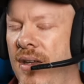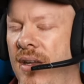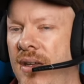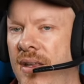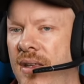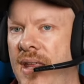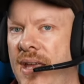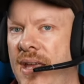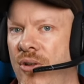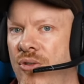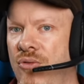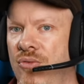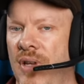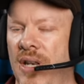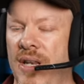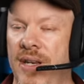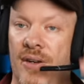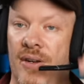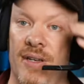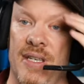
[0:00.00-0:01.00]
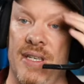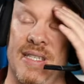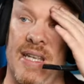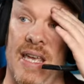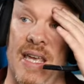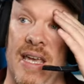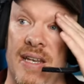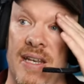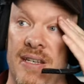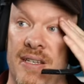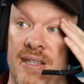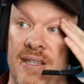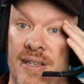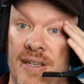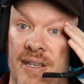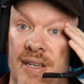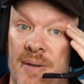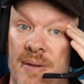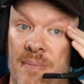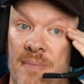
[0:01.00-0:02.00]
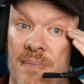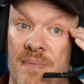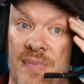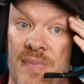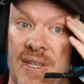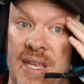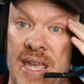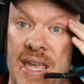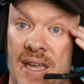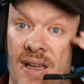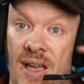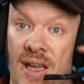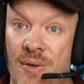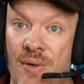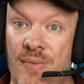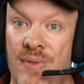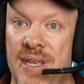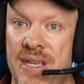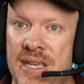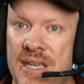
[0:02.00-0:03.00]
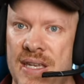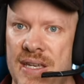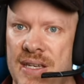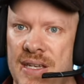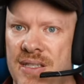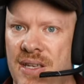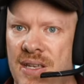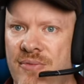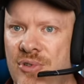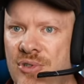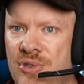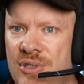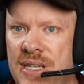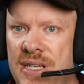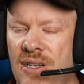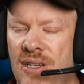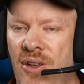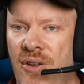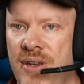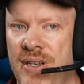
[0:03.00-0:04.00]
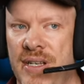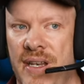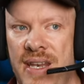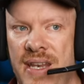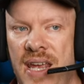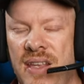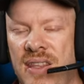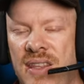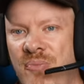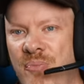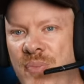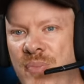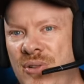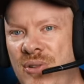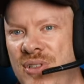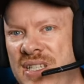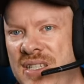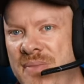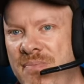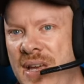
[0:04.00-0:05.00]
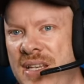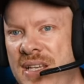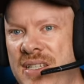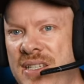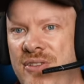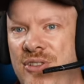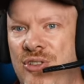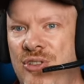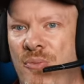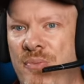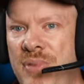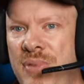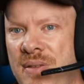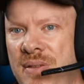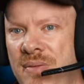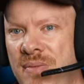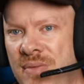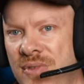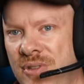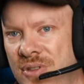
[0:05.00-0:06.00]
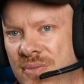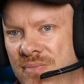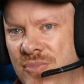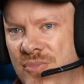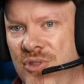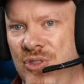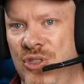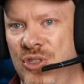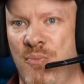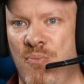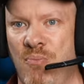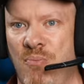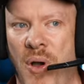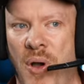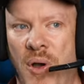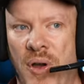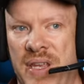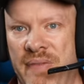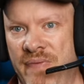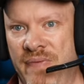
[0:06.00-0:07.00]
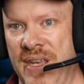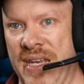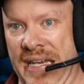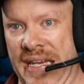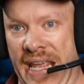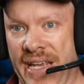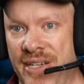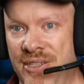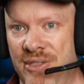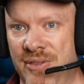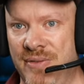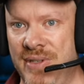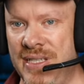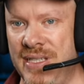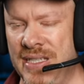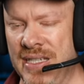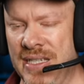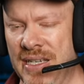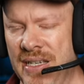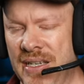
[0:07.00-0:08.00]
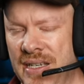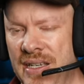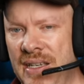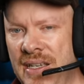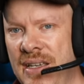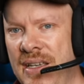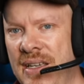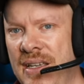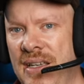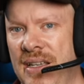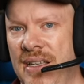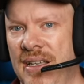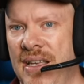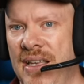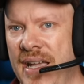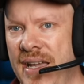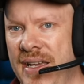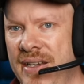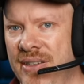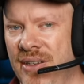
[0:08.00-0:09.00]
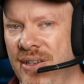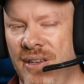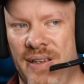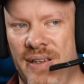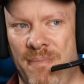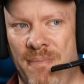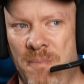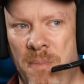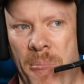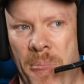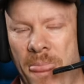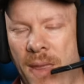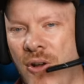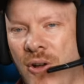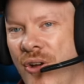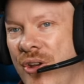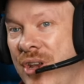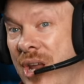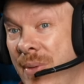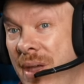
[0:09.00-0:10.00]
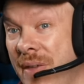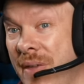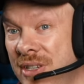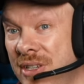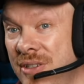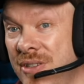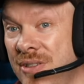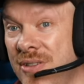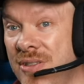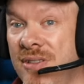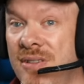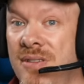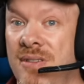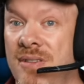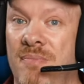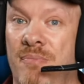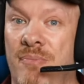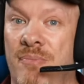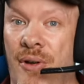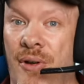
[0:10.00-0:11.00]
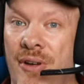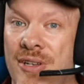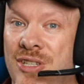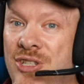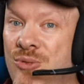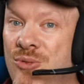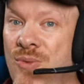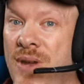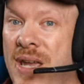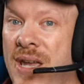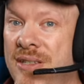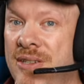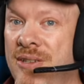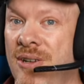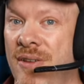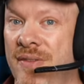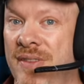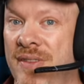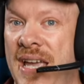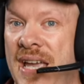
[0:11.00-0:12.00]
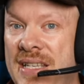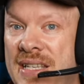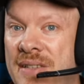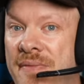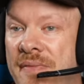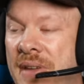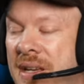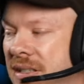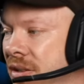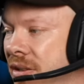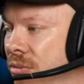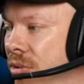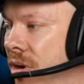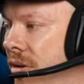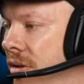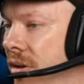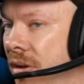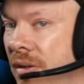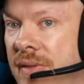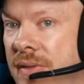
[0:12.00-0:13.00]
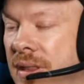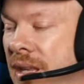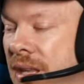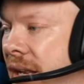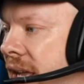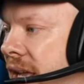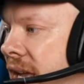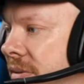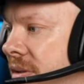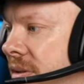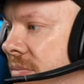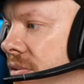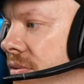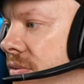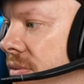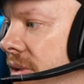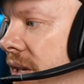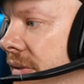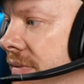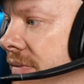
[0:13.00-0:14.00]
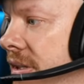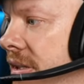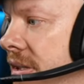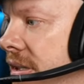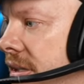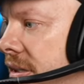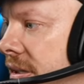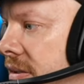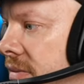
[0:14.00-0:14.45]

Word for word: They look really nice. And um, yeah, over the years they've just declined, and now they've built this massive shopping supermarket thing next to it. And I have got no evidence, but I swear to God that has affected the wildlife in that area. But we'll have to see.